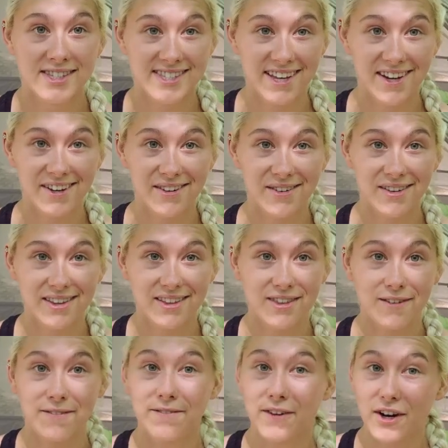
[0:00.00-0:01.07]
So
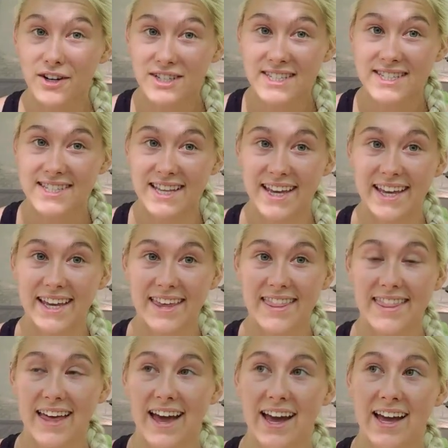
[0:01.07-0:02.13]
the first thing
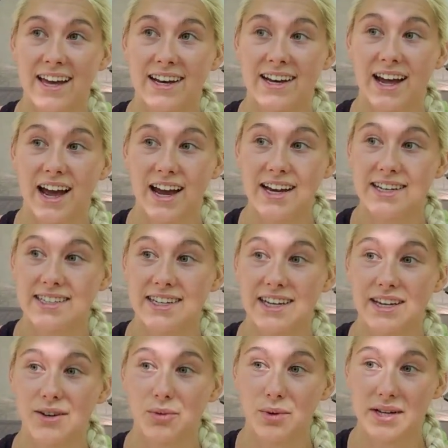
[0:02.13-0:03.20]
that I
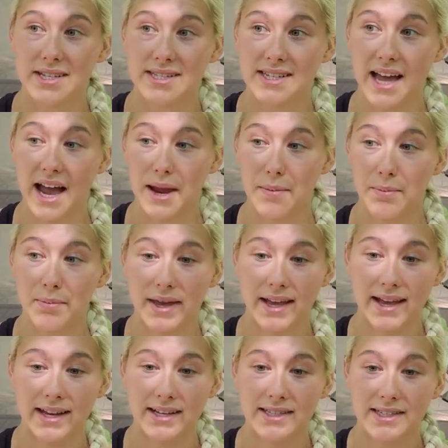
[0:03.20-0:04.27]
did was I
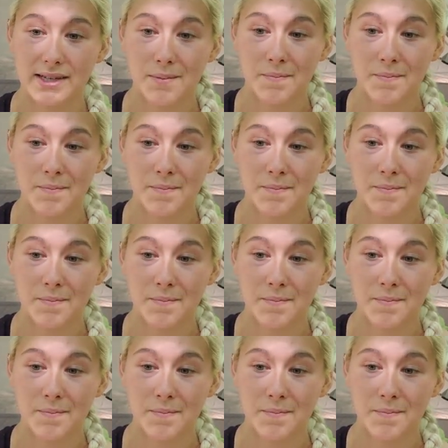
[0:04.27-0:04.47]
picked